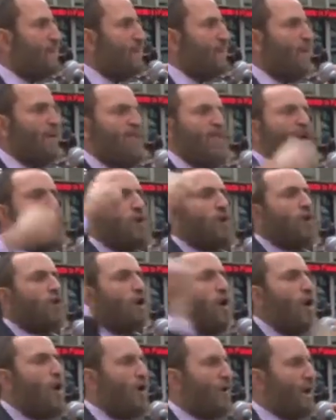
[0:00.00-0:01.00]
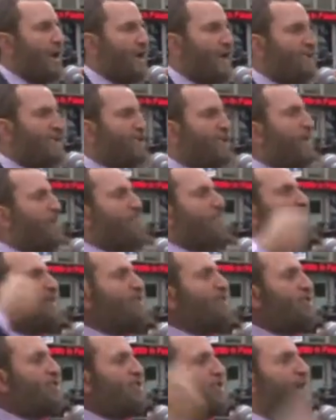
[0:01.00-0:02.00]
with the glorious,
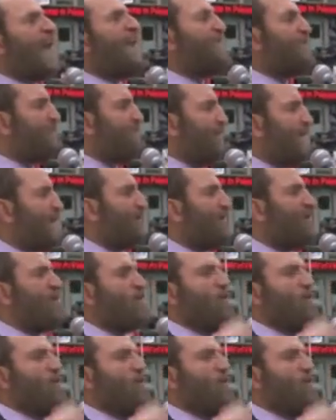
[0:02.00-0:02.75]
majestic,